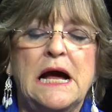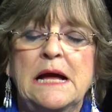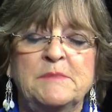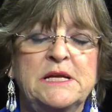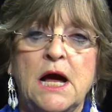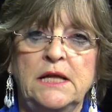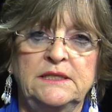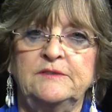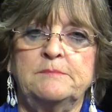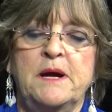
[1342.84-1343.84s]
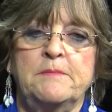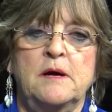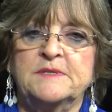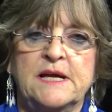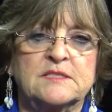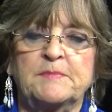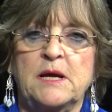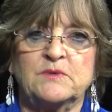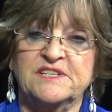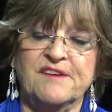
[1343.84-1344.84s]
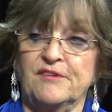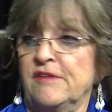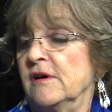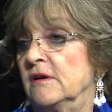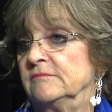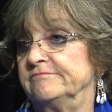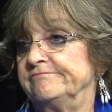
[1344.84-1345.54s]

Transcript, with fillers: I mean, uh-huh. I lived at my mom's house, but I was never there.